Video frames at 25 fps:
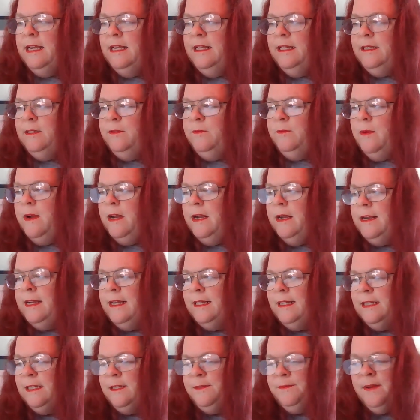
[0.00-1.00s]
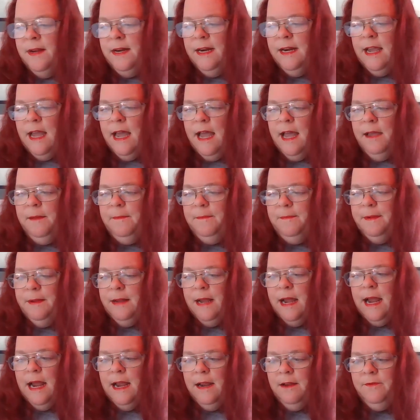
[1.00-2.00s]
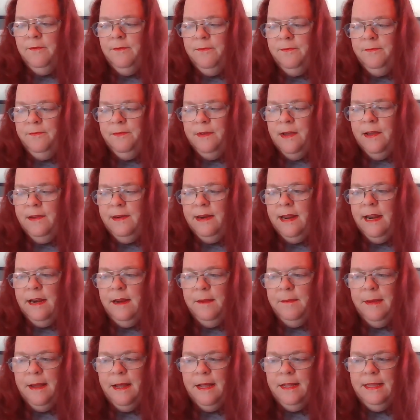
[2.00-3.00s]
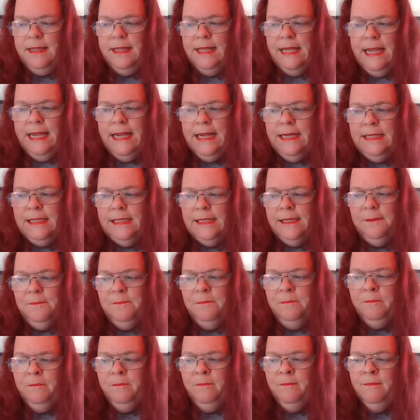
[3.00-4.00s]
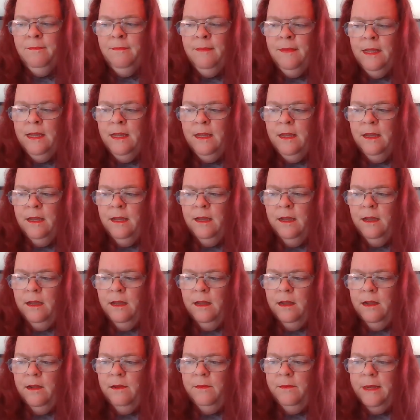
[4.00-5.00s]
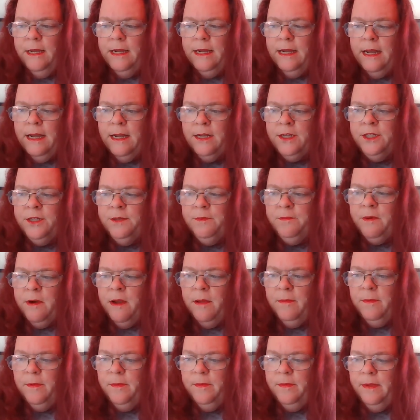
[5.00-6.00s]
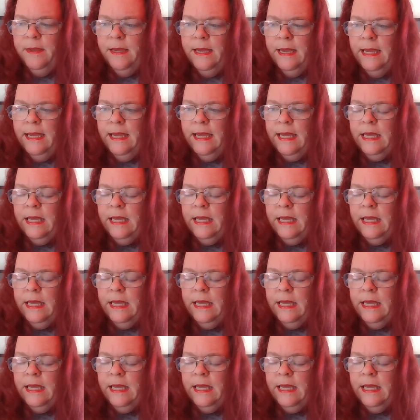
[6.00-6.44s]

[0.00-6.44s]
one, because it's funny, I found out about these, oh my gosh, probably,